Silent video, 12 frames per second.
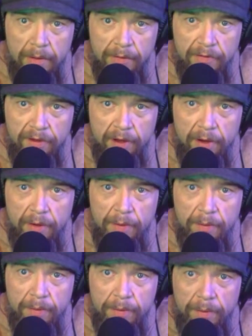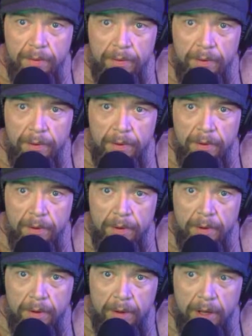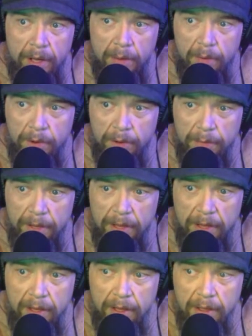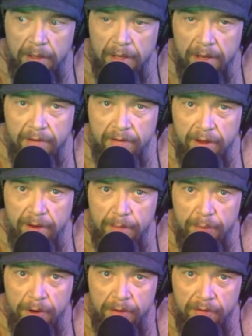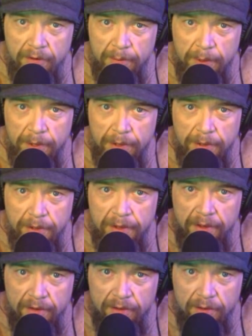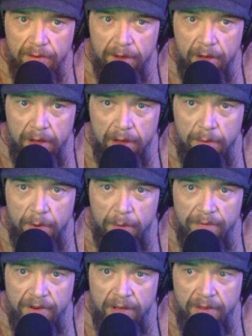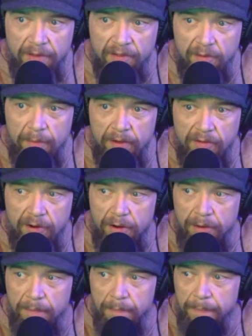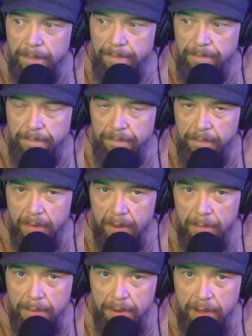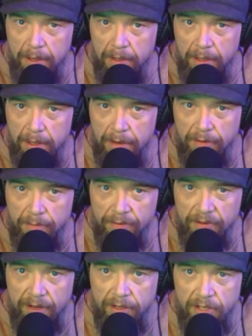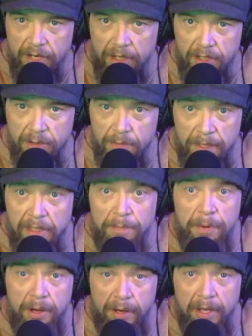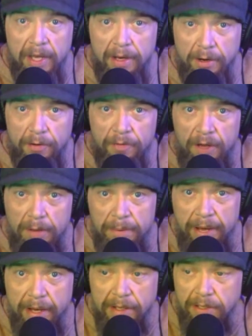So it will be, like I said, pretty similar to this, what we've done this semester, but some slight changes based upon, again, your feedback.